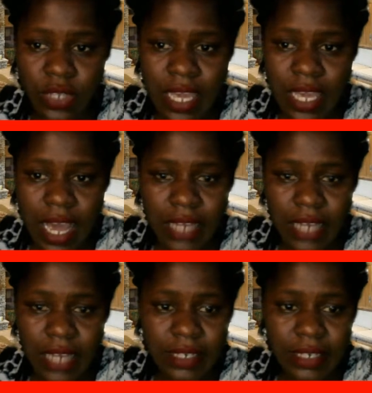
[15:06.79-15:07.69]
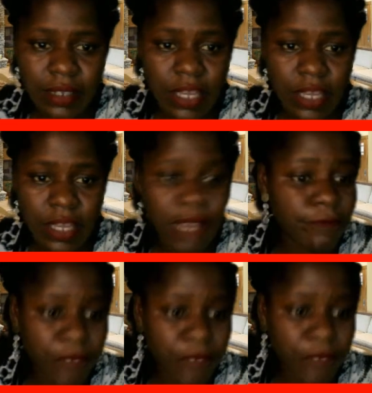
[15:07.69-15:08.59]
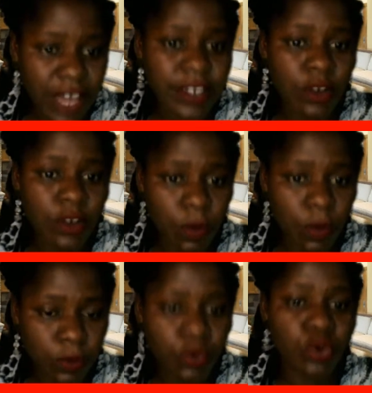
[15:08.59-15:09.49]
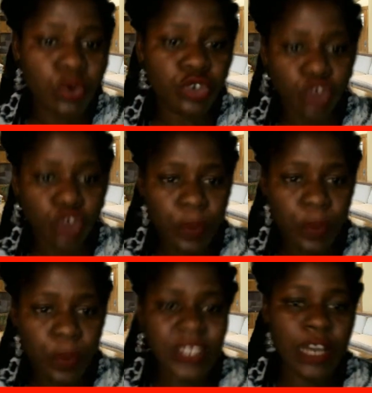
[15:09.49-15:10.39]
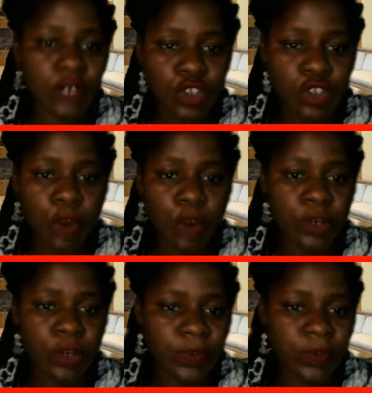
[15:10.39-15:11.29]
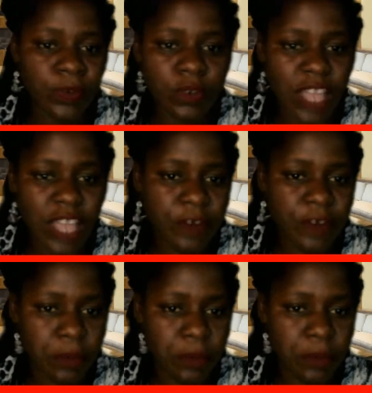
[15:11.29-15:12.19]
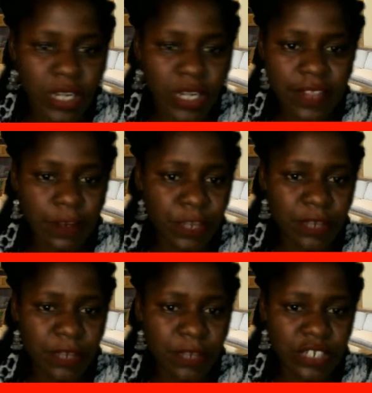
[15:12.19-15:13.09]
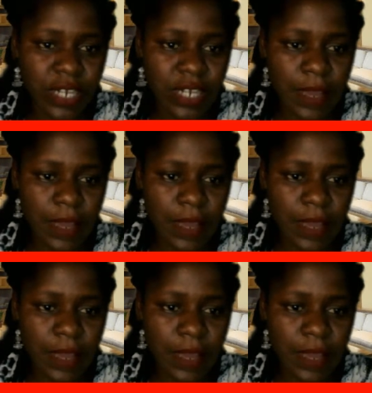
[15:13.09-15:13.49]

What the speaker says: and a very good topics are always coming up every Monday, 3 p.m. Nigerian time.